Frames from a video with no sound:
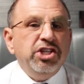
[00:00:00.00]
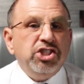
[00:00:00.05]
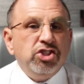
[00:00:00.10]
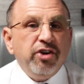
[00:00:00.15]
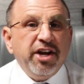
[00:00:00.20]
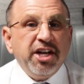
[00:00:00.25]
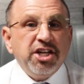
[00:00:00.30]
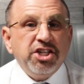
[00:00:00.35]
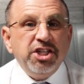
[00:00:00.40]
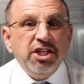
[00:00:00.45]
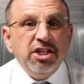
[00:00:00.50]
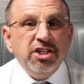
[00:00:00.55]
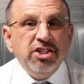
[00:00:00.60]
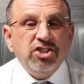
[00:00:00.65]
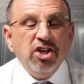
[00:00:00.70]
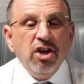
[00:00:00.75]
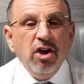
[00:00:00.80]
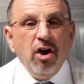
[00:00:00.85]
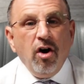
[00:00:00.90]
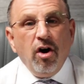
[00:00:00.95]

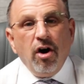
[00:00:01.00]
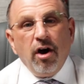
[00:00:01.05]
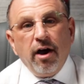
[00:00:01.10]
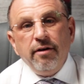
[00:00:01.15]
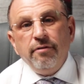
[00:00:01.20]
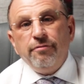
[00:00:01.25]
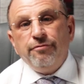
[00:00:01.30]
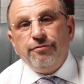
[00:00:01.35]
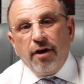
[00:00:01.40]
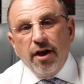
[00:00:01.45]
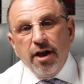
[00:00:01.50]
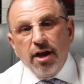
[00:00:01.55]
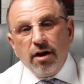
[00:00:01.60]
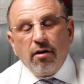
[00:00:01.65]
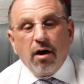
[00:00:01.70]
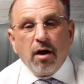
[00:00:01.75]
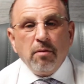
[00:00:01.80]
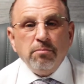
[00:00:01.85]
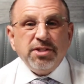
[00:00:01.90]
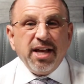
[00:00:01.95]
Restrictions on
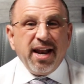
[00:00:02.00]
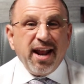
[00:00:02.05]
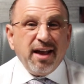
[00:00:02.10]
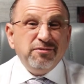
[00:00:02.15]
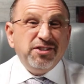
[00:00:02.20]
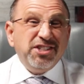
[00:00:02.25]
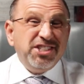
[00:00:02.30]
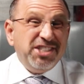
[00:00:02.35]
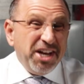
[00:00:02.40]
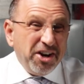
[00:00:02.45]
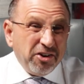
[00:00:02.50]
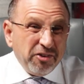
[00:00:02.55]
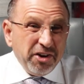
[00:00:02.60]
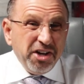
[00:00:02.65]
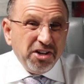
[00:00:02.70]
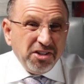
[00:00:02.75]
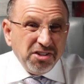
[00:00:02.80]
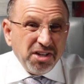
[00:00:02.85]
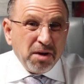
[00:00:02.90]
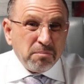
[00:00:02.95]
firearms that have
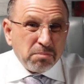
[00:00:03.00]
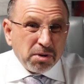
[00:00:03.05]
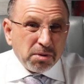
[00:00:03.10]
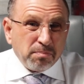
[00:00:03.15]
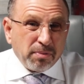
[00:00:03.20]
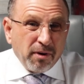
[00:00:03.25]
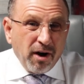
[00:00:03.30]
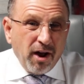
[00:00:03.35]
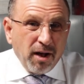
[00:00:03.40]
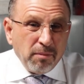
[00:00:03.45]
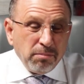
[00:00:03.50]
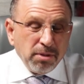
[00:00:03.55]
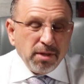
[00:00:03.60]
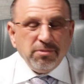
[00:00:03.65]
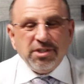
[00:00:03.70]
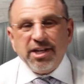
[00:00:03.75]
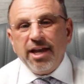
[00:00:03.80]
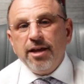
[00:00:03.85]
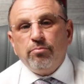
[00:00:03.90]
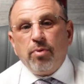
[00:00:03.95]
serial number
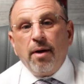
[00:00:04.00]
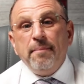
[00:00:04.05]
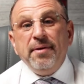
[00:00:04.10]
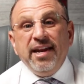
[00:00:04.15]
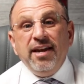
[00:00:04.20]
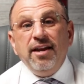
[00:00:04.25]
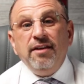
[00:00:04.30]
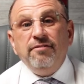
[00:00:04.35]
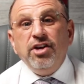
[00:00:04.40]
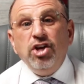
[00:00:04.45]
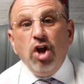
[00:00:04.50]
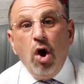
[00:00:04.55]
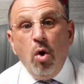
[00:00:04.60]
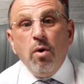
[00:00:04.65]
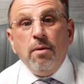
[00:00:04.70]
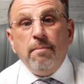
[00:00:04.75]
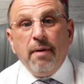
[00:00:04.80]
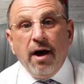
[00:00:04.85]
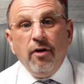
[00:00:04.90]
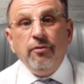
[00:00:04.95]
problems. Yeah, you probably didn't even
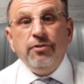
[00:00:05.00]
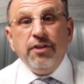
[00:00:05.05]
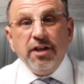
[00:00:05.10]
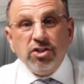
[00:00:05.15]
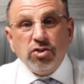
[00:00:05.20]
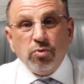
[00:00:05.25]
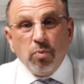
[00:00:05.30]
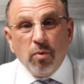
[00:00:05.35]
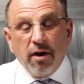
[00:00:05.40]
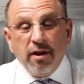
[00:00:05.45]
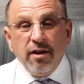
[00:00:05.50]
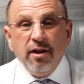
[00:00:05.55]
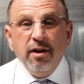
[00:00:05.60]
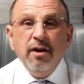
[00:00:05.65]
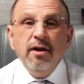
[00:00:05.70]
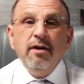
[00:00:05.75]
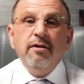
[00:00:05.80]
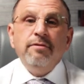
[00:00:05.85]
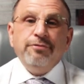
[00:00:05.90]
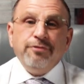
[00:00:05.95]
know about this one.
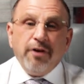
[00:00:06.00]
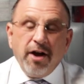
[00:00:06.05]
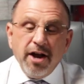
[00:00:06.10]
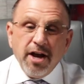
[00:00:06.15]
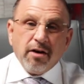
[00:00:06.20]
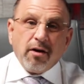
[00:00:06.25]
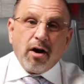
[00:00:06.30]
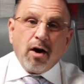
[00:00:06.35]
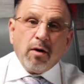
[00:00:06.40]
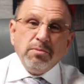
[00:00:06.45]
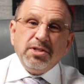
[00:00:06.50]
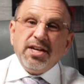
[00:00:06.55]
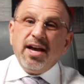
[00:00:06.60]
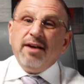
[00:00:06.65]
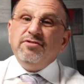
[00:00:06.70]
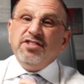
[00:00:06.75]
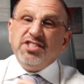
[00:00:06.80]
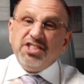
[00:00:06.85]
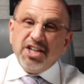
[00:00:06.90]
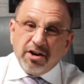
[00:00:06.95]
Firearms
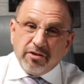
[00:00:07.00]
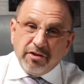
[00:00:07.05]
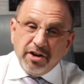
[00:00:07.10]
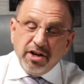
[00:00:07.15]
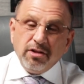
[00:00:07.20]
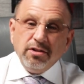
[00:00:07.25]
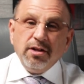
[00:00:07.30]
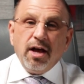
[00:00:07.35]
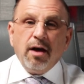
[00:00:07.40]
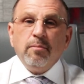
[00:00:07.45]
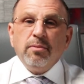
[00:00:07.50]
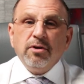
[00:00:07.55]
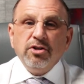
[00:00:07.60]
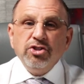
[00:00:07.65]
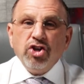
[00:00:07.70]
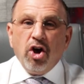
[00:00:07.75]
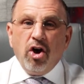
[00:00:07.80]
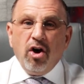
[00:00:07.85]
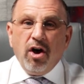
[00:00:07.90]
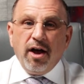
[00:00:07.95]
have serial
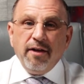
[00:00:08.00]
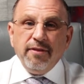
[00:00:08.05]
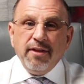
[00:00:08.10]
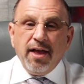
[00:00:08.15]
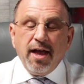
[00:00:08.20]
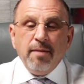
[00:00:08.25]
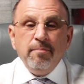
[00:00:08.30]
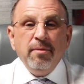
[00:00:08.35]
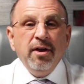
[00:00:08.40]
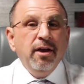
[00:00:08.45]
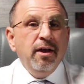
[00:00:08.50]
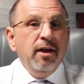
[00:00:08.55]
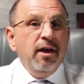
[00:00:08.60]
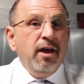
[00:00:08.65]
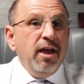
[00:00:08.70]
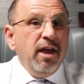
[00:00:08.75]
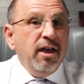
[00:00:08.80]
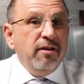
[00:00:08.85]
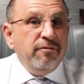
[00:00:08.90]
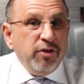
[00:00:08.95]
numbers on them.
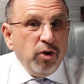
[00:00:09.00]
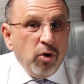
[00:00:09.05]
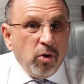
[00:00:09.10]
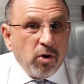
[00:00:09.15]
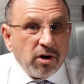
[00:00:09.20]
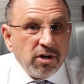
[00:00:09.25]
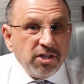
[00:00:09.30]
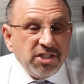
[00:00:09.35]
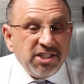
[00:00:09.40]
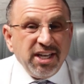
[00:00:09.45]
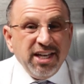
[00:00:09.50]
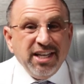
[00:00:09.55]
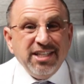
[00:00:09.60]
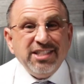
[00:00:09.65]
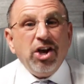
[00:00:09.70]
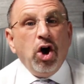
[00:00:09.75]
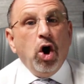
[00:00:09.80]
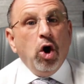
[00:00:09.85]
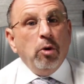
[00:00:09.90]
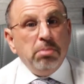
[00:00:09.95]
If yours
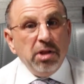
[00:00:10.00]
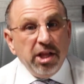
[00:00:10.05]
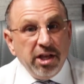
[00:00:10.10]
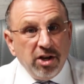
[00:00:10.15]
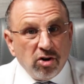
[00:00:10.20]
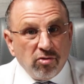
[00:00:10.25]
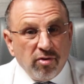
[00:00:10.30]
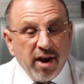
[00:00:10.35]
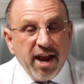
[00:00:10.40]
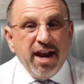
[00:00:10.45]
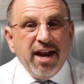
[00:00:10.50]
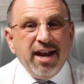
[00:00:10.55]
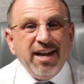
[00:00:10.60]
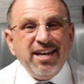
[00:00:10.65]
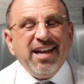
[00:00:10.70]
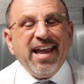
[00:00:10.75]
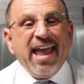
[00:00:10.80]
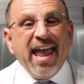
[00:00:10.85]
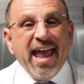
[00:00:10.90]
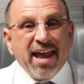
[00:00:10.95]
is
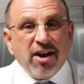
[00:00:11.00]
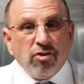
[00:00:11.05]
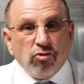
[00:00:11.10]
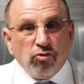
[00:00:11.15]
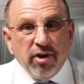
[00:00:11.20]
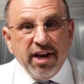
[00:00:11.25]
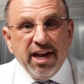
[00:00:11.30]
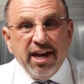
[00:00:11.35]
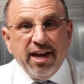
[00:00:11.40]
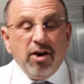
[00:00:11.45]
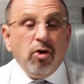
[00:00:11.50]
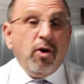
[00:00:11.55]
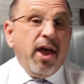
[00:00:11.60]
obliterated, you can't read it.